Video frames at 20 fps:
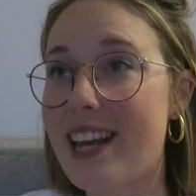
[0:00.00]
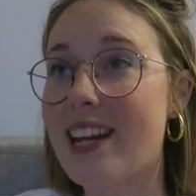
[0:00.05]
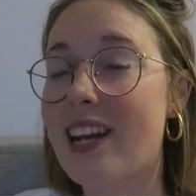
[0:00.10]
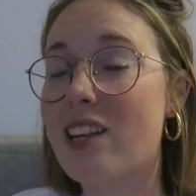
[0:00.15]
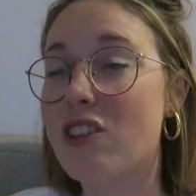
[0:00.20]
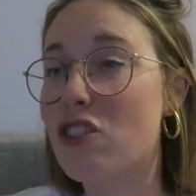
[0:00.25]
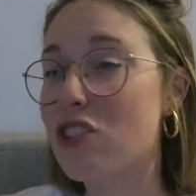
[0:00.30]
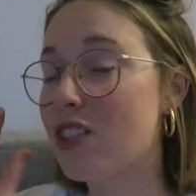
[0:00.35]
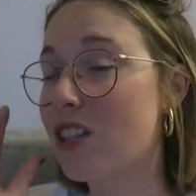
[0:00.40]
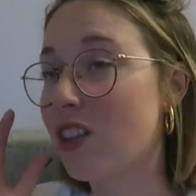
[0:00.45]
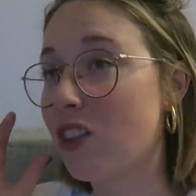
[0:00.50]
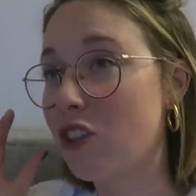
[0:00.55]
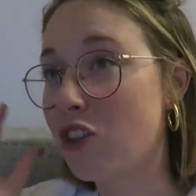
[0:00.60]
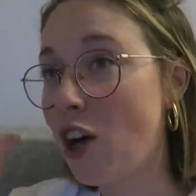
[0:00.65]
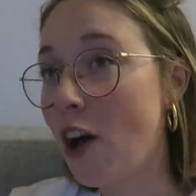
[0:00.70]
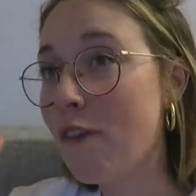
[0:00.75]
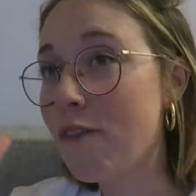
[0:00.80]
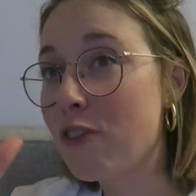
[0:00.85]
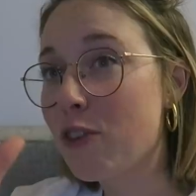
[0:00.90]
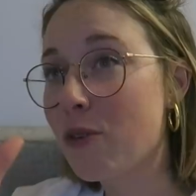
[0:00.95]
And I just
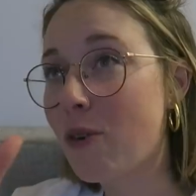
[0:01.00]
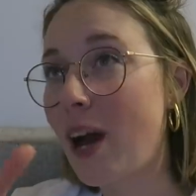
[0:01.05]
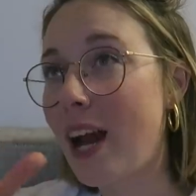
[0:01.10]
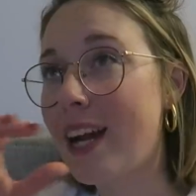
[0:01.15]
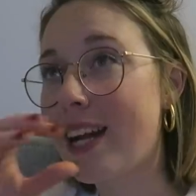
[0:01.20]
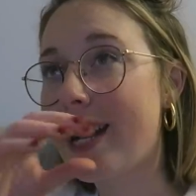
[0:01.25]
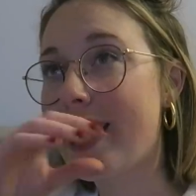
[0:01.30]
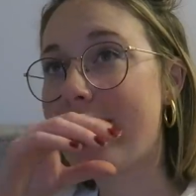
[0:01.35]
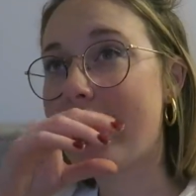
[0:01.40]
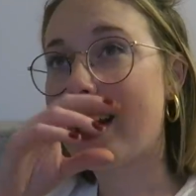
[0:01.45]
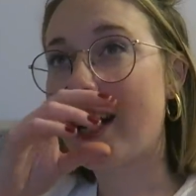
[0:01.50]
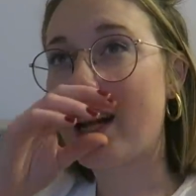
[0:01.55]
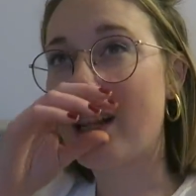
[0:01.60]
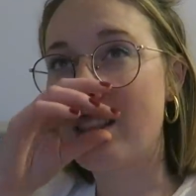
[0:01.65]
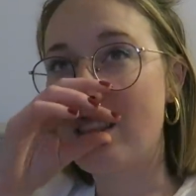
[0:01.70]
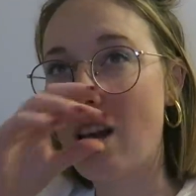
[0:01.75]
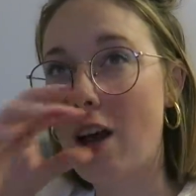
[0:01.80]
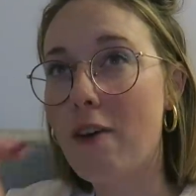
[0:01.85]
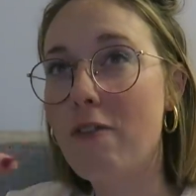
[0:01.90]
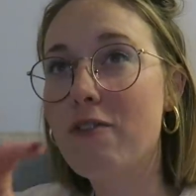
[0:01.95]
love the writing and I
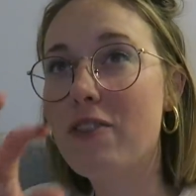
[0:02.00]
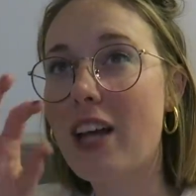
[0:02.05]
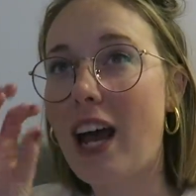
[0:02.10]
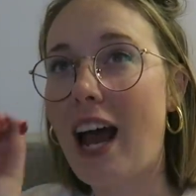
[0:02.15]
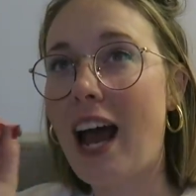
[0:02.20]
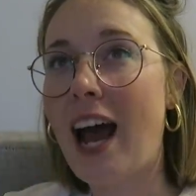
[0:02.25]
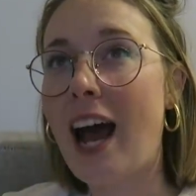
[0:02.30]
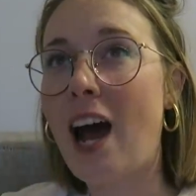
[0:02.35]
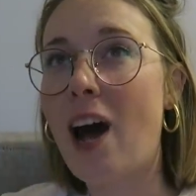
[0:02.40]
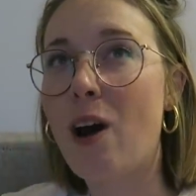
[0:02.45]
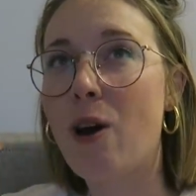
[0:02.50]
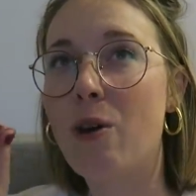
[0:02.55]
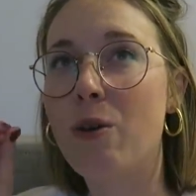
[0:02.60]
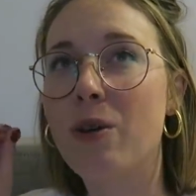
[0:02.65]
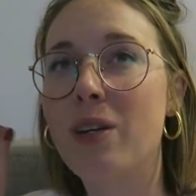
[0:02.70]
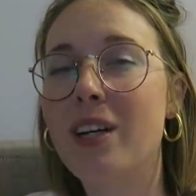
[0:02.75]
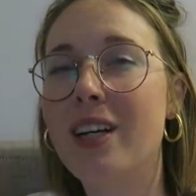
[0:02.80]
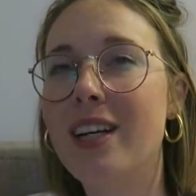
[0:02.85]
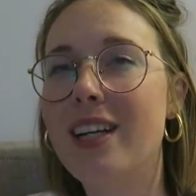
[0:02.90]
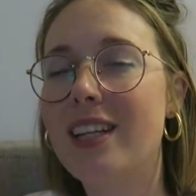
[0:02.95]
loved
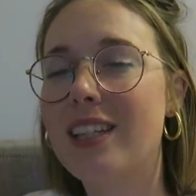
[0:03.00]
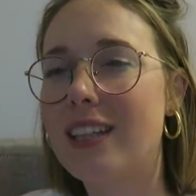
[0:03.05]
how